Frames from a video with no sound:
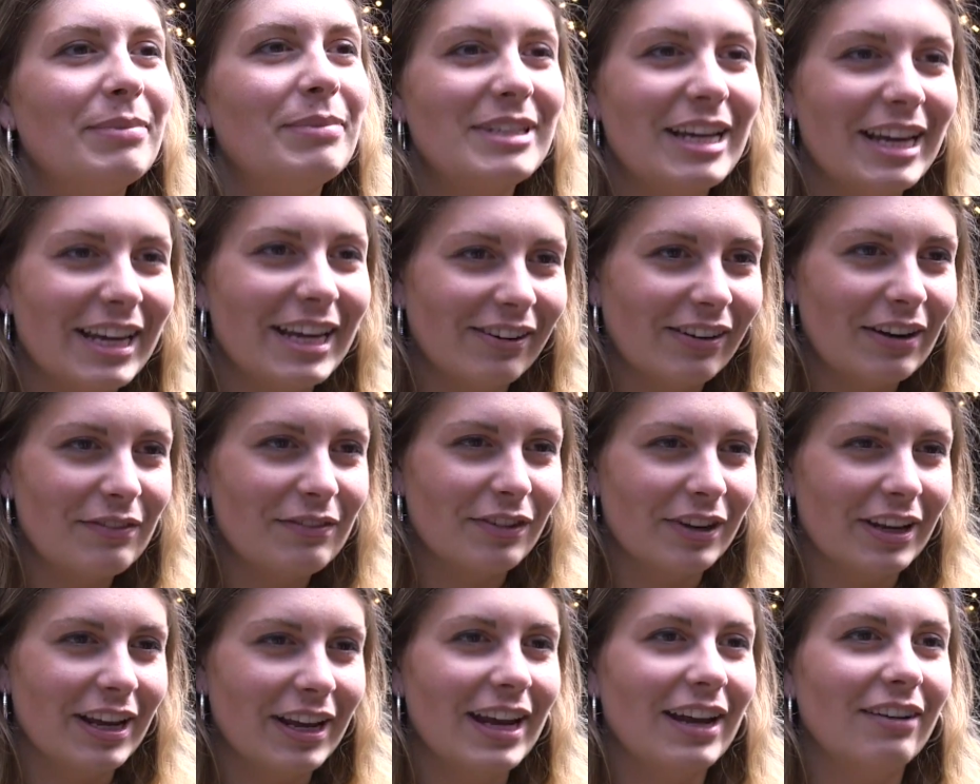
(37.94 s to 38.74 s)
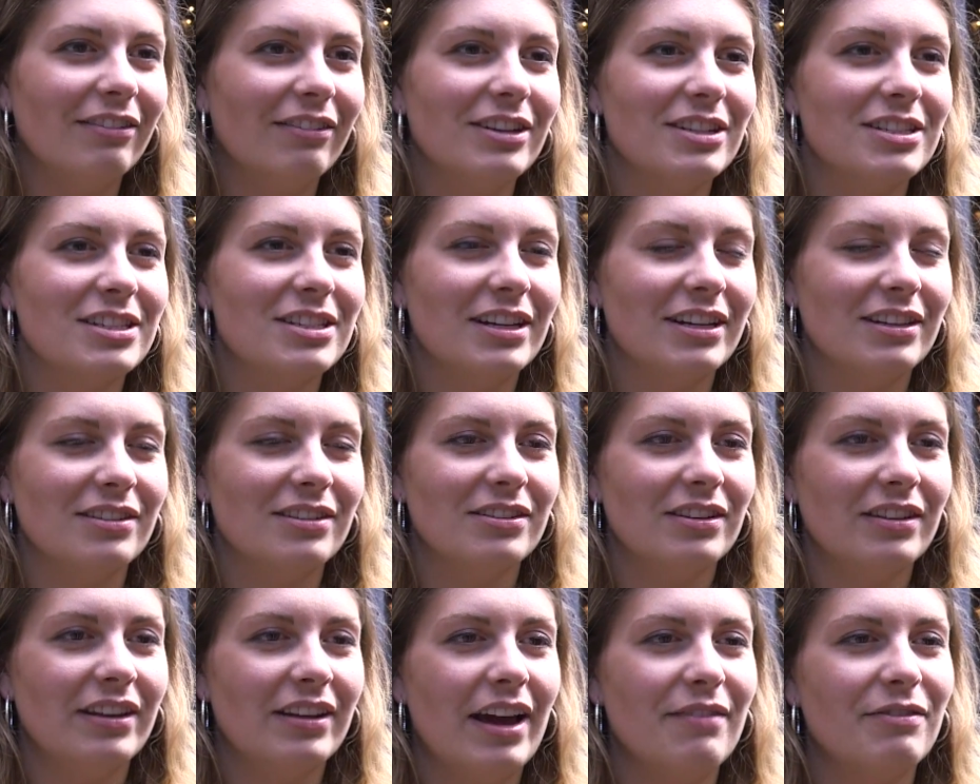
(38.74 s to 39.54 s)
Bodega every year, as
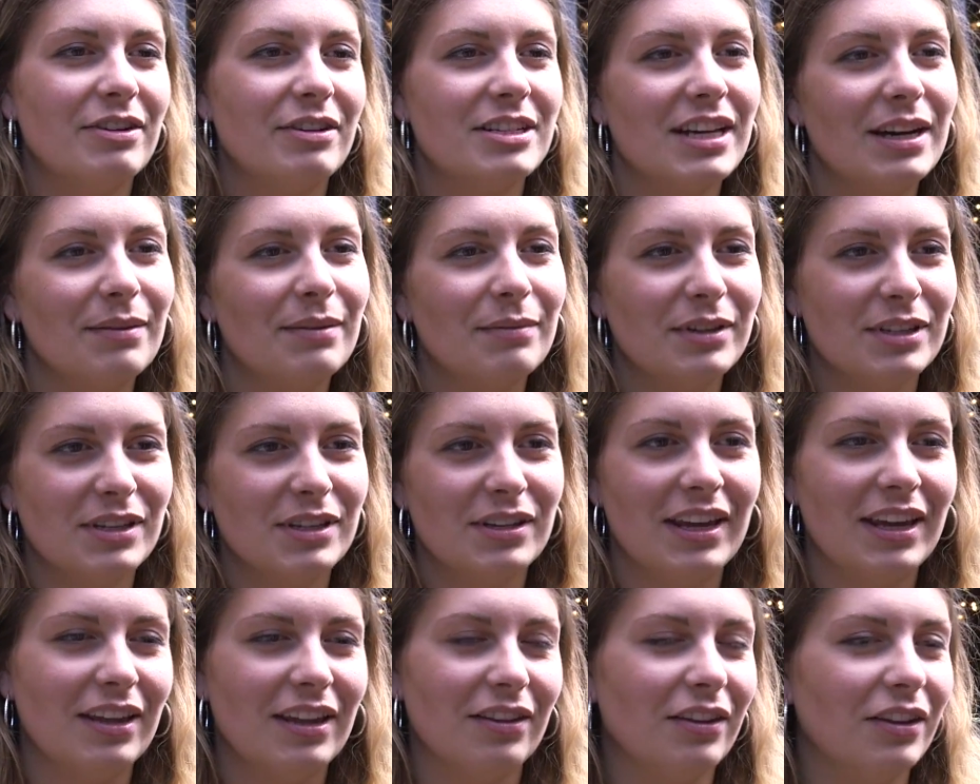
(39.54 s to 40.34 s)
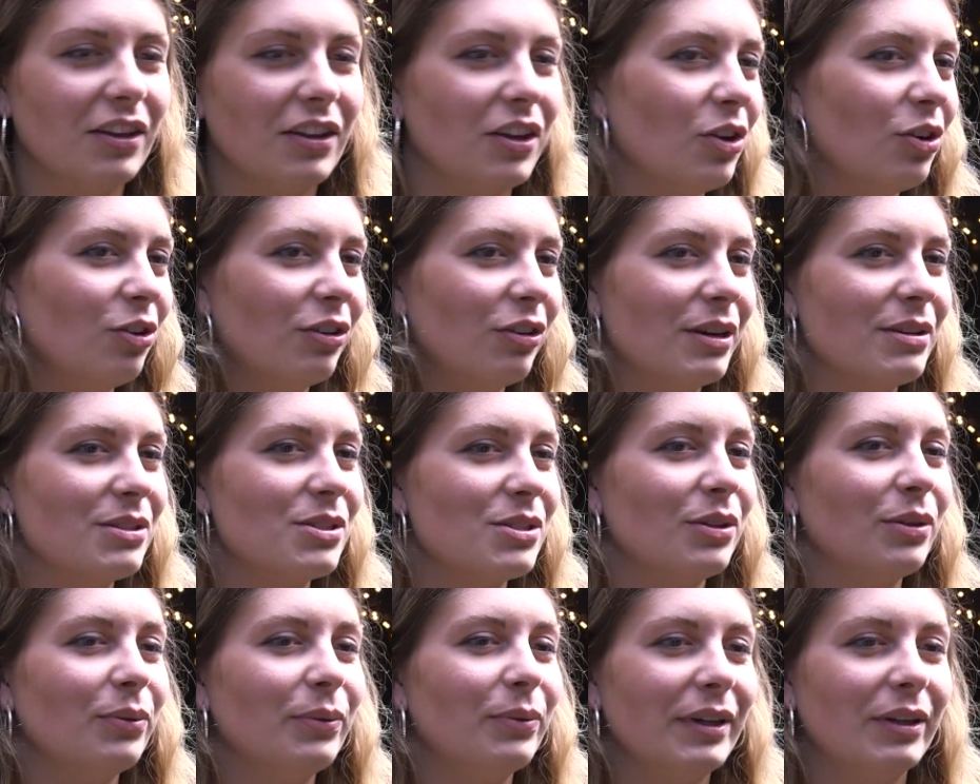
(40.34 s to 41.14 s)
every time either the
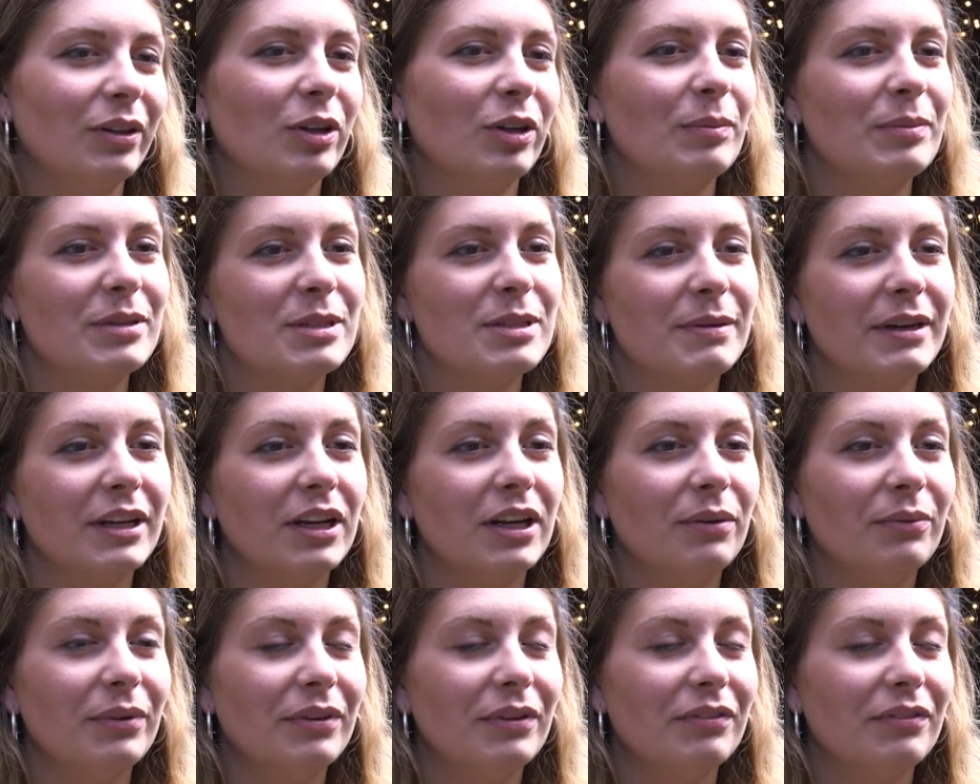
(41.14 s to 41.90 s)
Euros or the World Cup has been on,